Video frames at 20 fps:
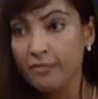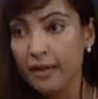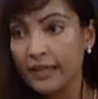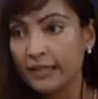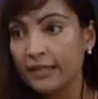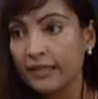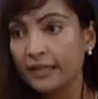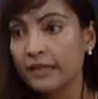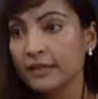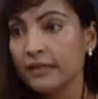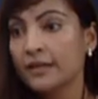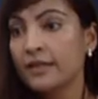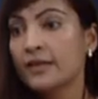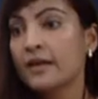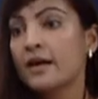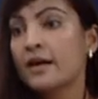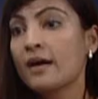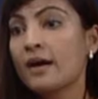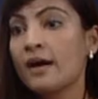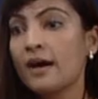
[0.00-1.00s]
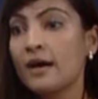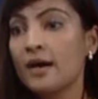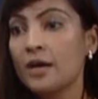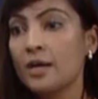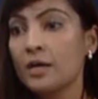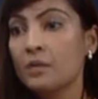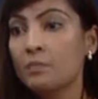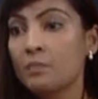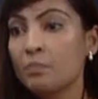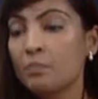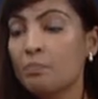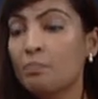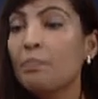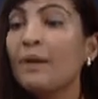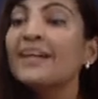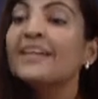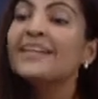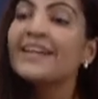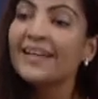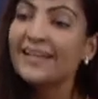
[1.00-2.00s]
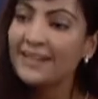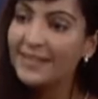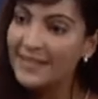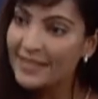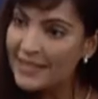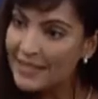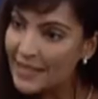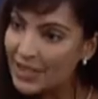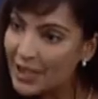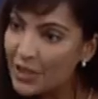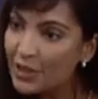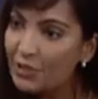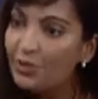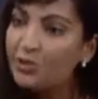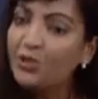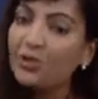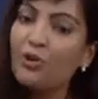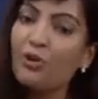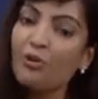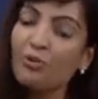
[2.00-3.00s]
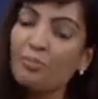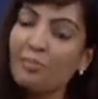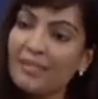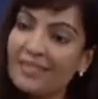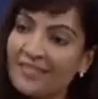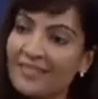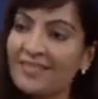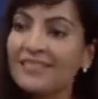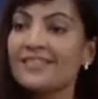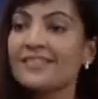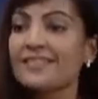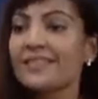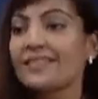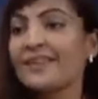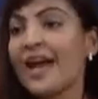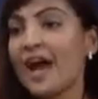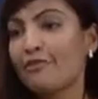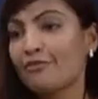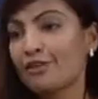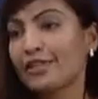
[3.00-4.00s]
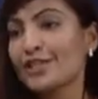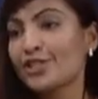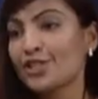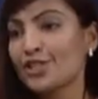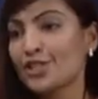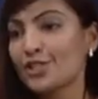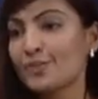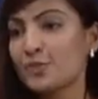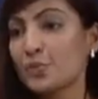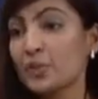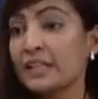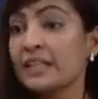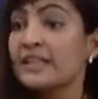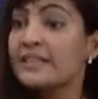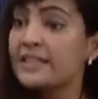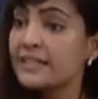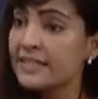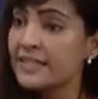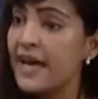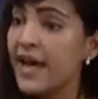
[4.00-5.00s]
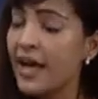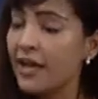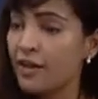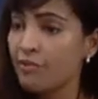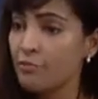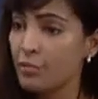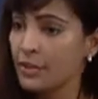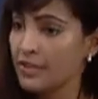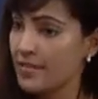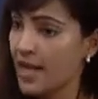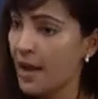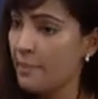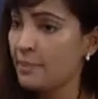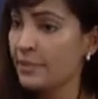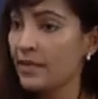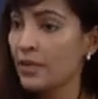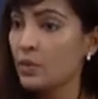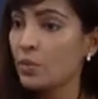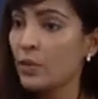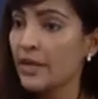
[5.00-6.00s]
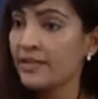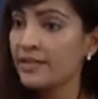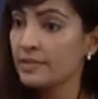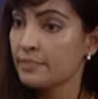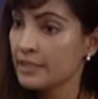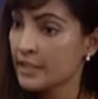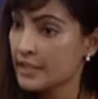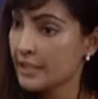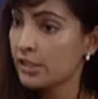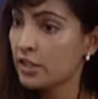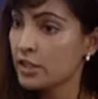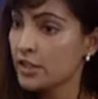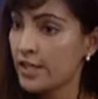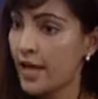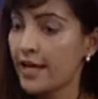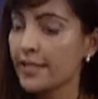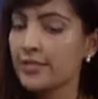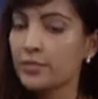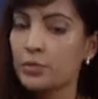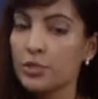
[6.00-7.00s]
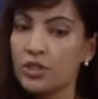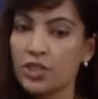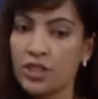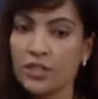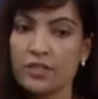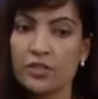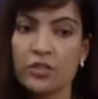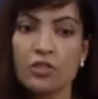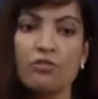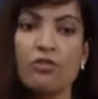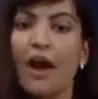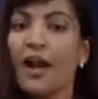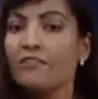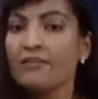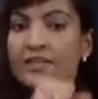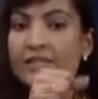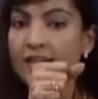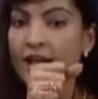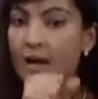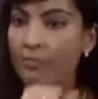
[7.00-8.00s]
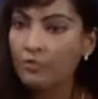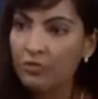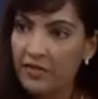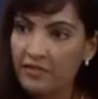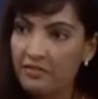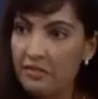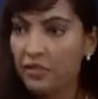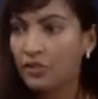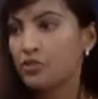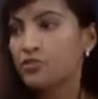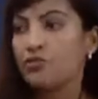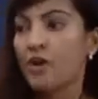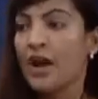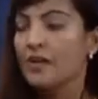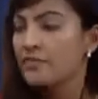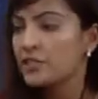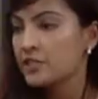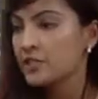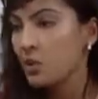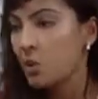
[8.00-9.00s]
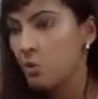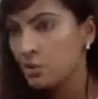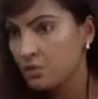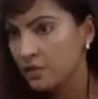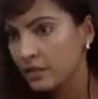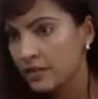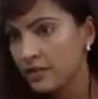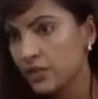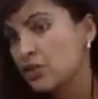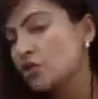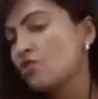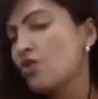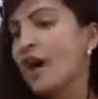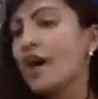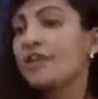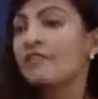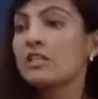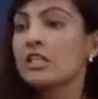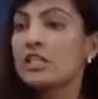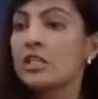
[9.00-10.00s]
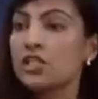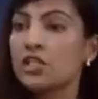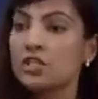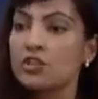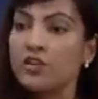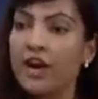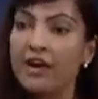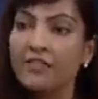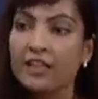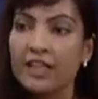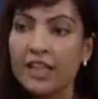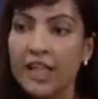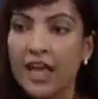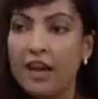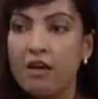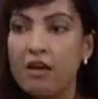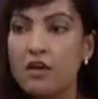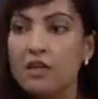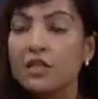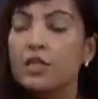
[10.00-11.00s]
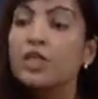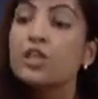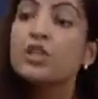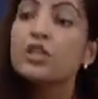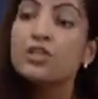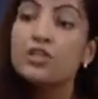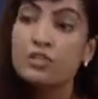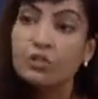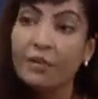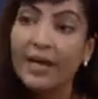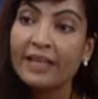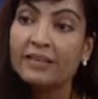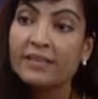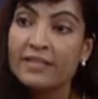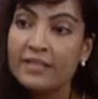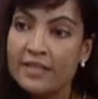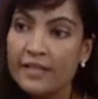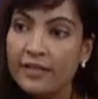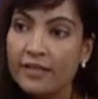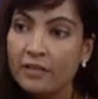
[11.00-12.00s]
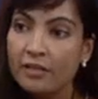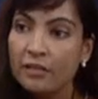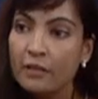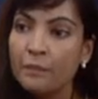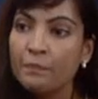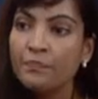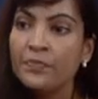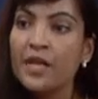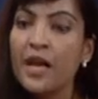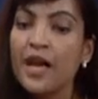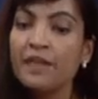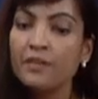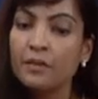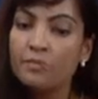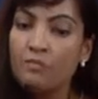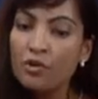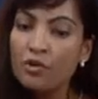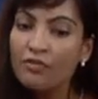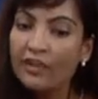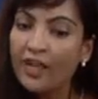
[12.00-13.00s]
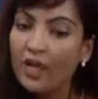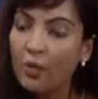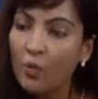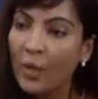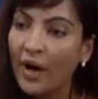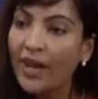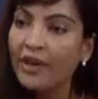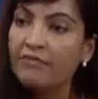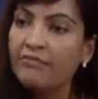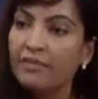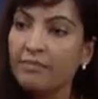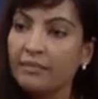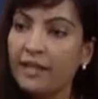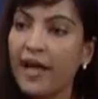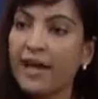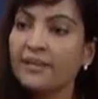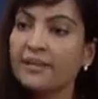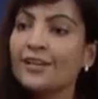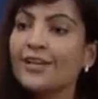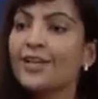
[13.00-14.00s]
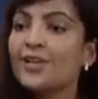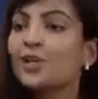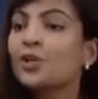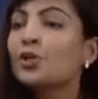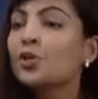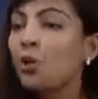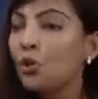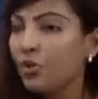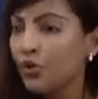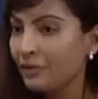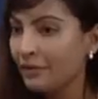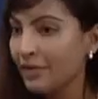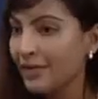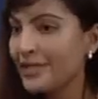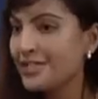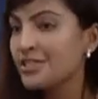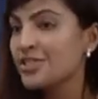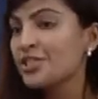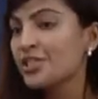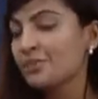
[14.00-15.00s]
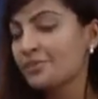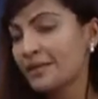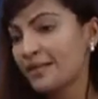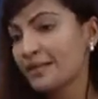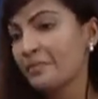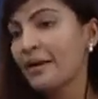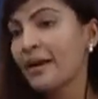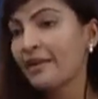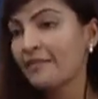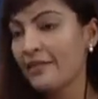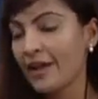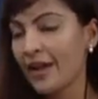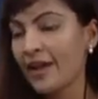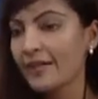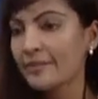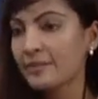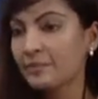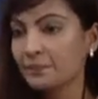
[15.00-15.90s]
money, but yet continue to go to businesses that they have relationships with, instead of what's happening with some of the deal sites, which is they're driving to Emeryville, they're driving to Oakland, they're driving here, driving there, to get the deal, and they're moving away from that local relationship that they might have had.